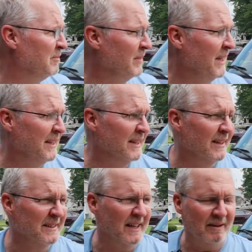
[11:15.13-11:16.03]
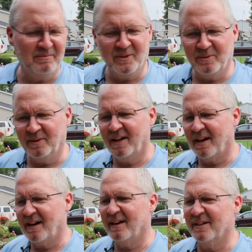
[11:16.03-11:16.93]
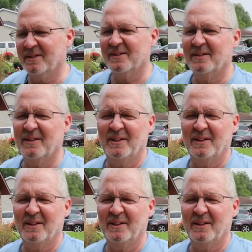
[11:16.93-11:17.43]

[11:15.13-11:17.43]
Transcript: Me, I'm doing cars.